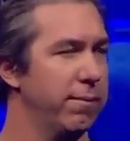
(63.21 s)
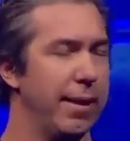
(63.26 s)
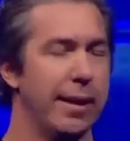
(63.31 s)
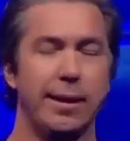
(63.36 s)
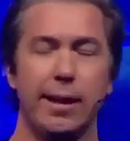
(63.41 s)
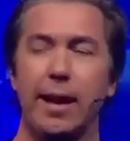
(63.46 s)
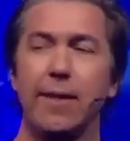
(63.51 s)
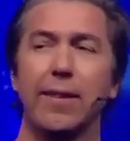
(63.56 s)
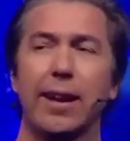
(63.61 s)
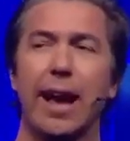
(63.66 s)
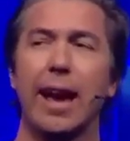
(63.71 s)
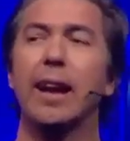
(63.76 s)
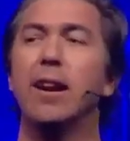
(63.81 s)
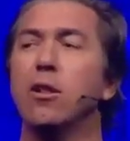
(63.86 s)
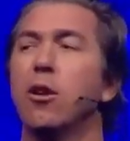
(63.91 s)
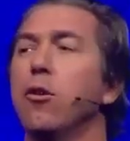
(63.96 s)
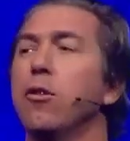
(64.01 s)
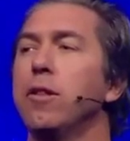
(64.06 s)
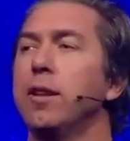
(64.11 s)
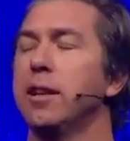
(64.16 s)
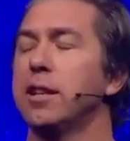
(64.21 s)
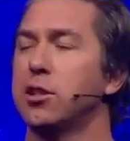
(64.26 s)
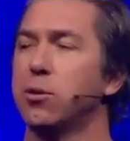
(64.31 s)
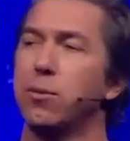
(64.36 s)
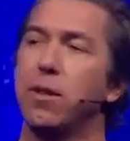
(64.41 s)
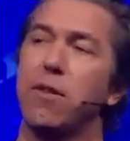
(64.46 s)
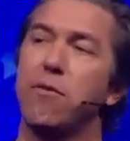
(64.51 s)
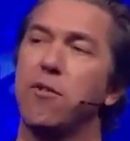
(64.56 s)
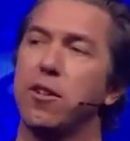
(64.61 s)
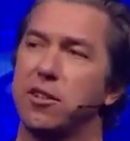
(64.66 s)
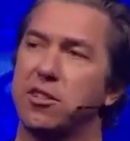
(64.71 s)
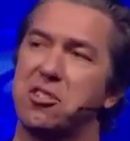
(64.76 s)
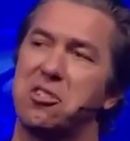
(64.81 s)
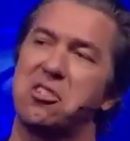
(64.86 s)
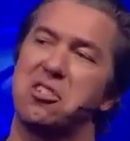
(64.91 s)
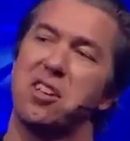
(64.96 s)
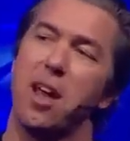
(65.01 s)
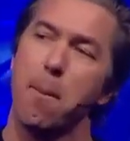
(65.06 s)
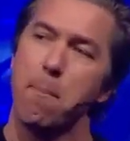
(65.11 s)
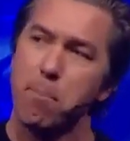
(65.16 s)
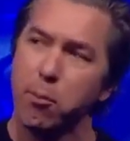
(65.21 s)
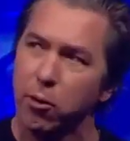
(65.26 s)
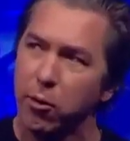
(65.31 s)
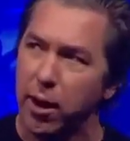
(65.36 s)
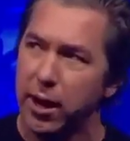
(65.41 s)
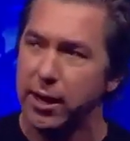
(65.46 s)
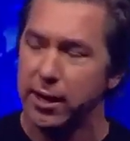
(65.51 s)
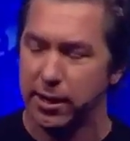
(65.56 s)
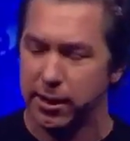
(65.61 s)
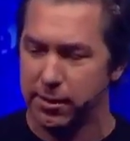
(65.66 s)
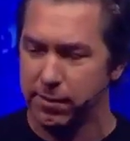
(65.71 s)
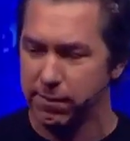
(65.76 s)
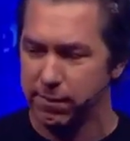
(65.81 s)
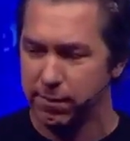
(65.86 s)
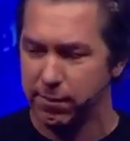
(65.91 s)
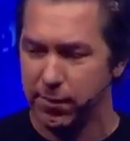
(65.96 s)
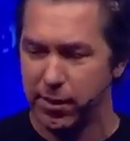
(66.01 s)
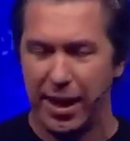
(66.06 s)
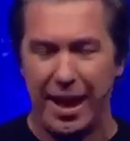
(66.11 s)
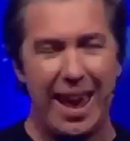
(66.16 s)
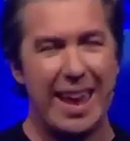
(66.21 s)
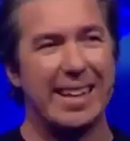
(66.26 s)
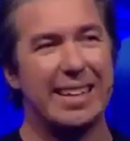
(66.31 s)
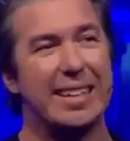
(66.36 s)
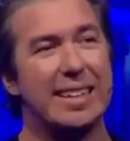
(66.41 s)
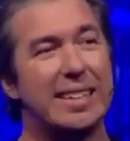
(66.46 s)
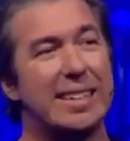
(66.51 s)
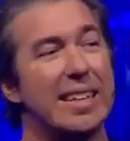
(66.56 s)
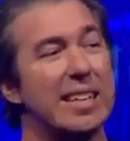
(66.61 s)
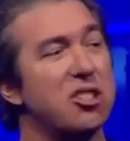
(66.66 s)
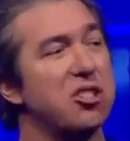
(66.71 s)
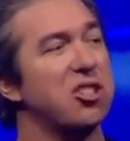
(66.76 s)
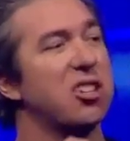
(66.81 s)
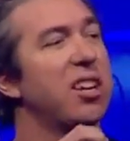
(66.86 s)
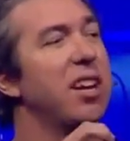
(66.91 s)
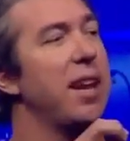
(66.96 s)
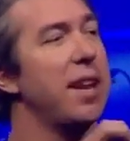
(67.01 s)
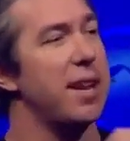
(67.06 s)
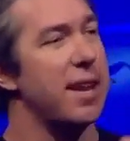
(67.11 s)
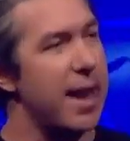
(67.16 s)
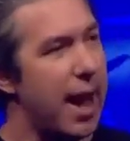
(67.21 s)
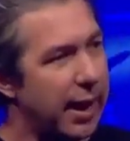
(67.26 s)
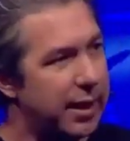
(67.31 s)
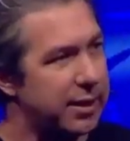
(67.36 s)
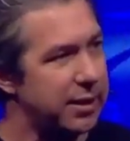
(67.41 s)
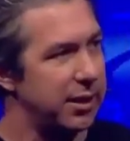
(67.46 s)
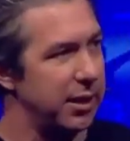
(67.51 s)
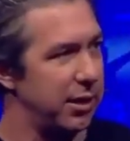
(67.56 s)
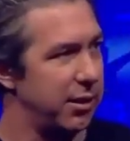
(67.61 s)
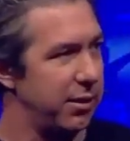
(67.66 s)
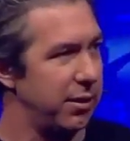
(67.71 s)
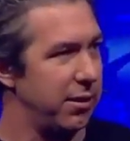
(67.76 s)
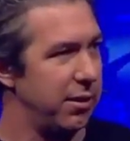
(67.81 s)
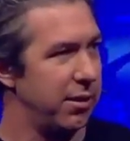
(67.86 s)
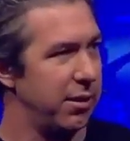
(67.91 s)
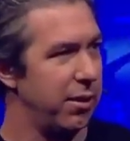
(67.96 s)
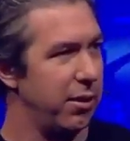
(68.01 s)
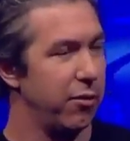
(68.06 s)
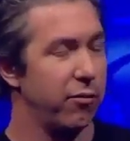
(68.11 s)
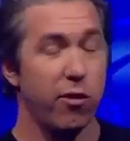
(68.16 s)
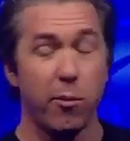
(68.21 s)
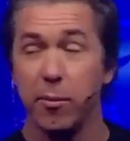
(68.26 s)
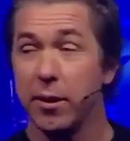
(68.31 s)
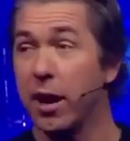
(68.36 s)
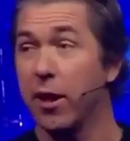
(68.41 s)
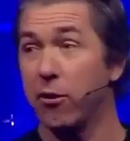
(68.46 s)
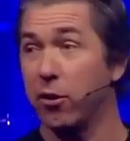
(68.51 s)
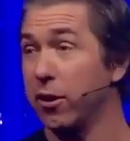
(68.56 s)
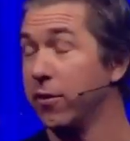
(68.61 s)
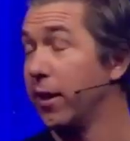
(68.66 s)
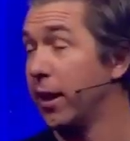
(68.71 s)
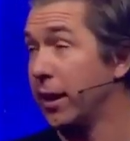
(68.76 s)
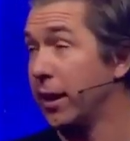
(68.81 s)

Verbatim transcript: And, and the kind of loneliness where they felt separated and disconnected from another. And,